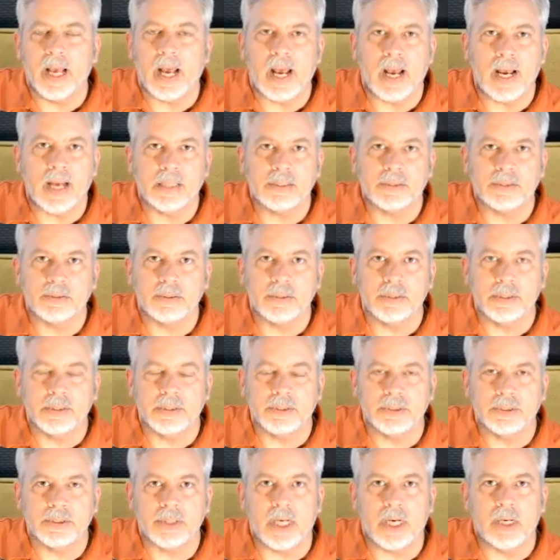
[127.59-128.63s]
actually
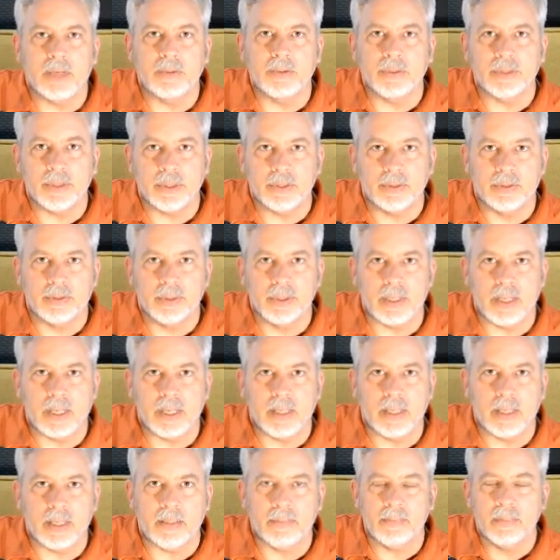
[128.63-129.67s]
show your
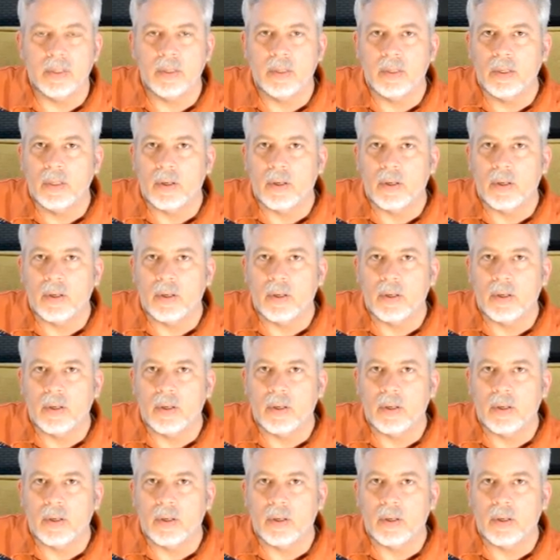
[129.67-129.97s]
name